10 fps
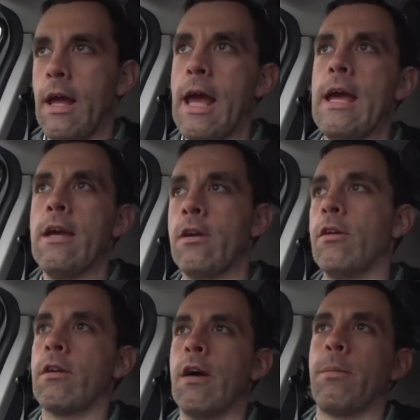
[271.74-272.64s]
a
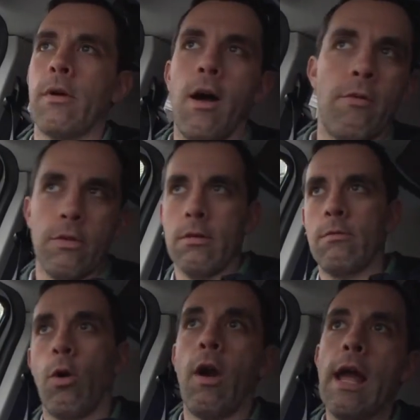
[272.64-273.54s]
good cup of coffee
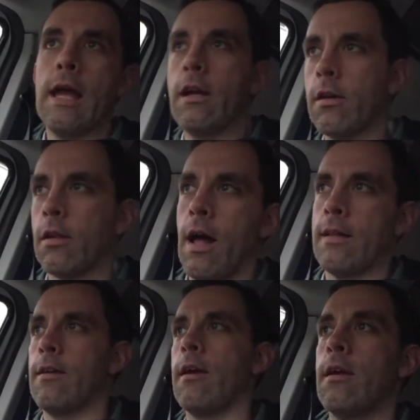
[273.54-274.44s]
or a good
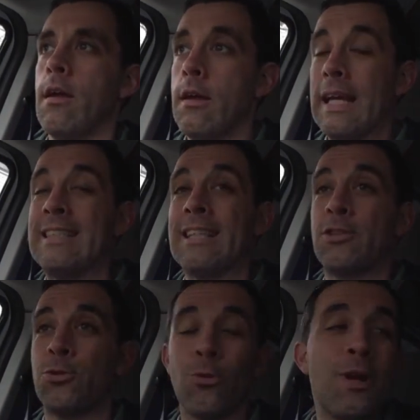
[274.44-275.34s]
latte it's
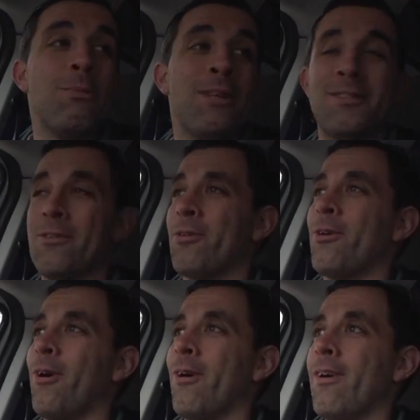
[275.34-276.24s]
extremely
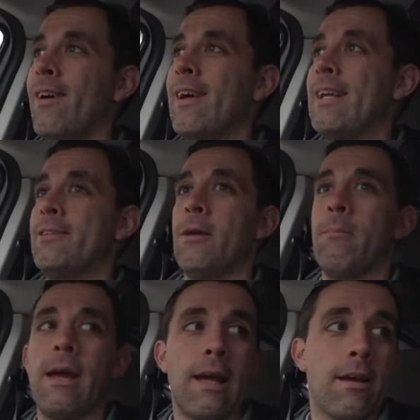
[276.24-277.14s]
difficult to
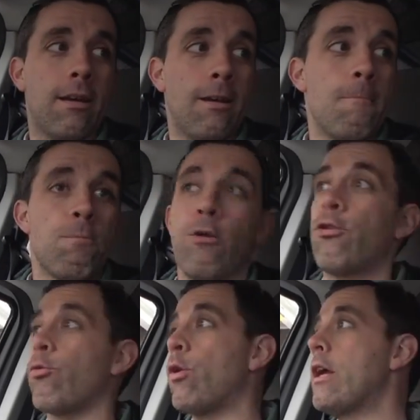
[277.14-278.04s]
make
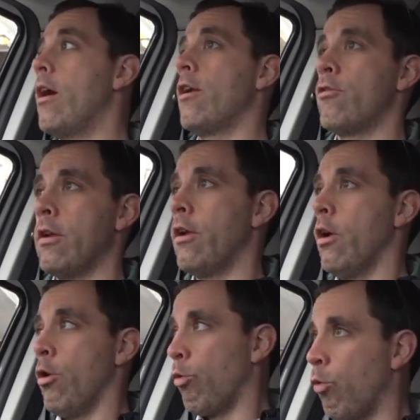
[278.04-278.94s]
300
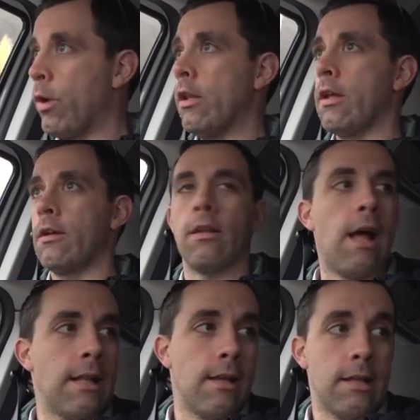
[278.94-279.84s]
really good
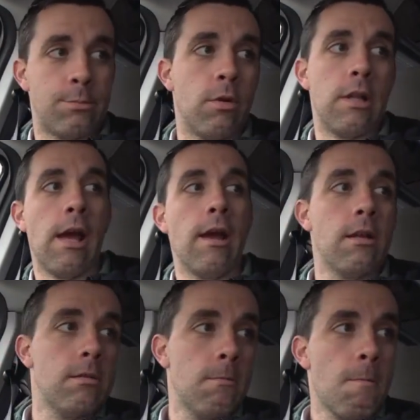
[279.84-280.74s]
lattes per day
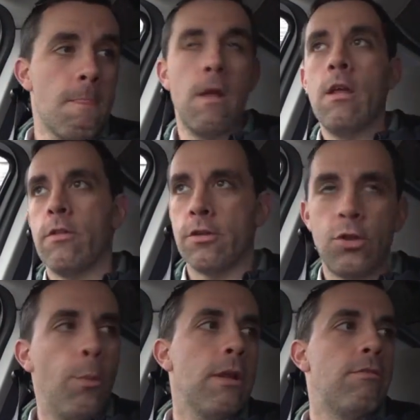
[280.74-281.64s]
there's
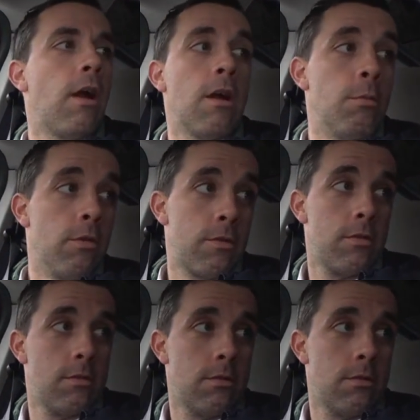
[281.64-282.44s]
so many variables